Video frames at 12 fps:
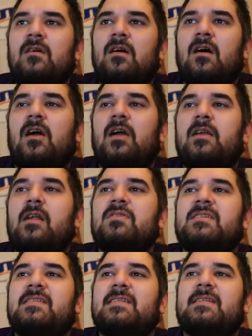All right, number
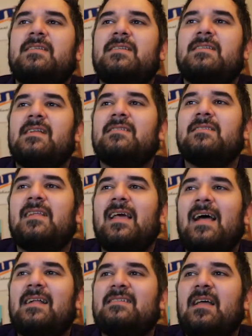16 says that it
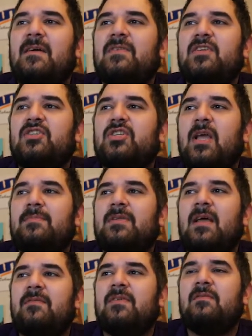has definite shape,
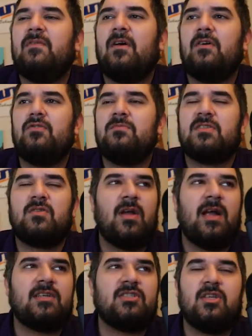definite volume. So we
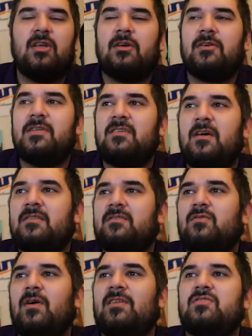actually already saw this
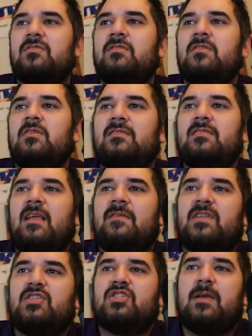question.
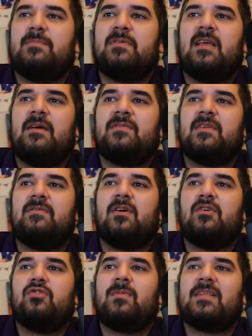Definite shape and definite
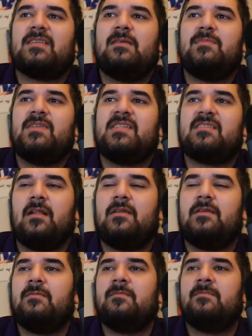volume, that's going to be solid.